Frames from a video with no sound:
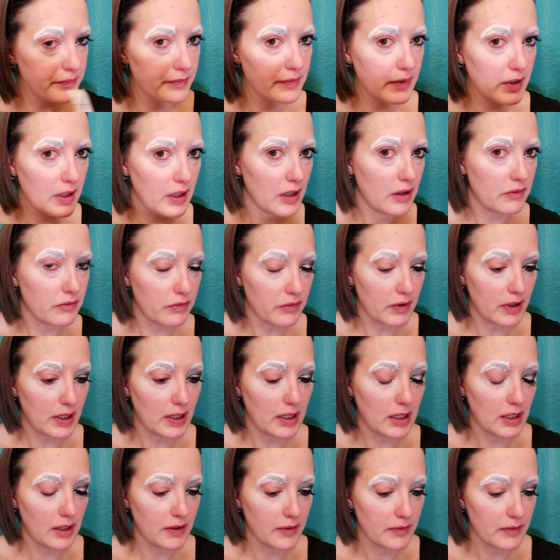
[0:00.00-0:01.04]

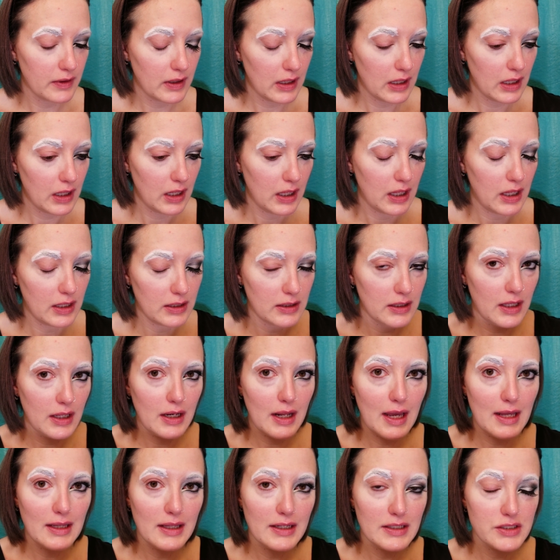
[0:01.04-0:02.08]
Alrighty, and then
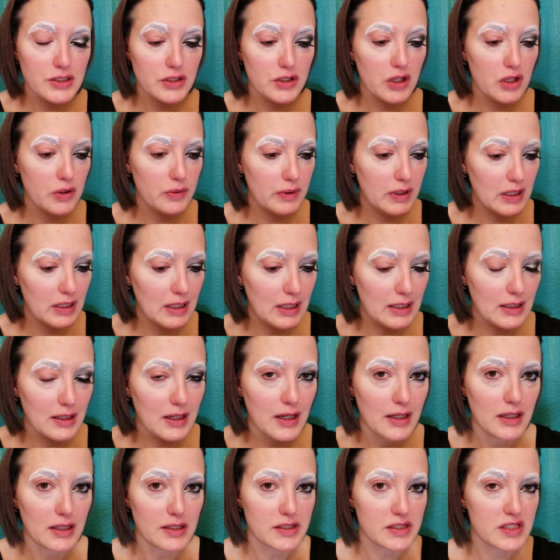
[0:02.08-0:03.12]
I like to go in and
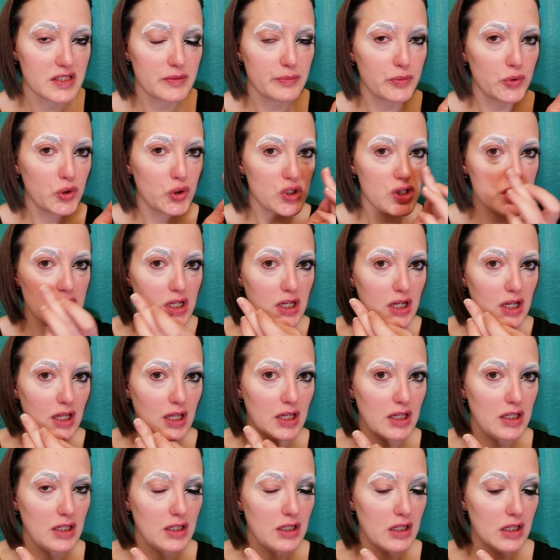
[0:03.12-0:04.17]
kind of smoosh it
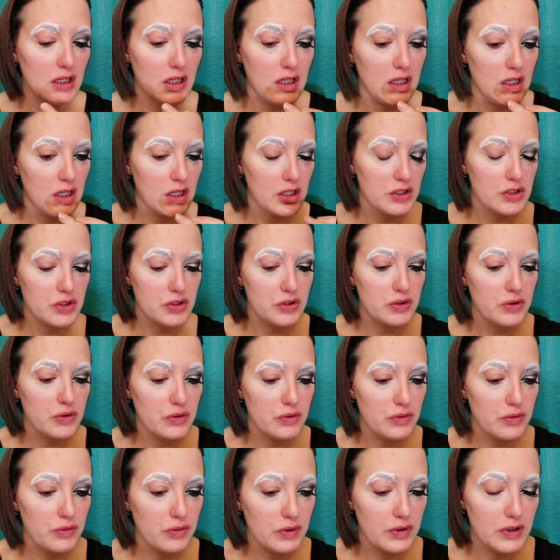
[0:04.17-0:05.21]
in
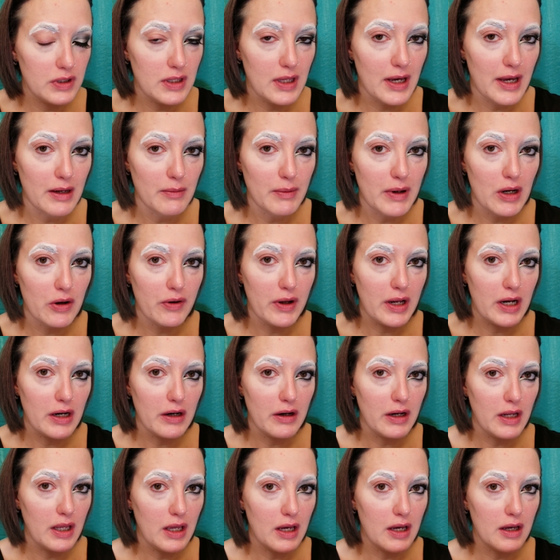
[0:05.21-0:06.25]
to the eyebrow
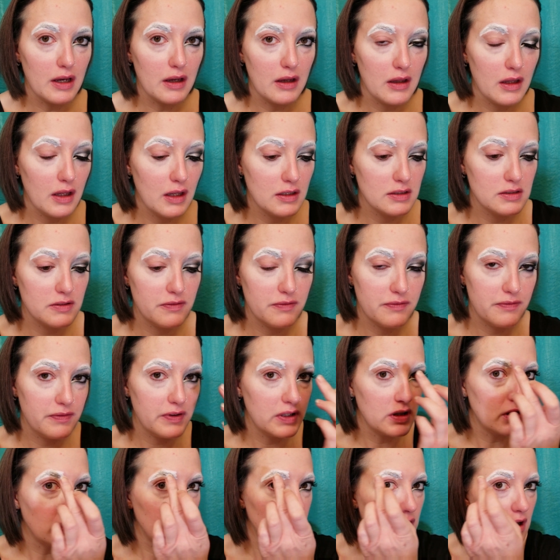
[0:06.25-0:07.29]
area to
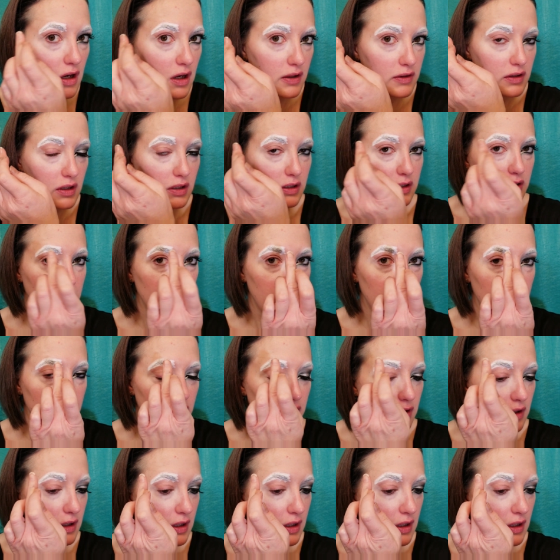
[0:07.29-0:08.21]
fill all the little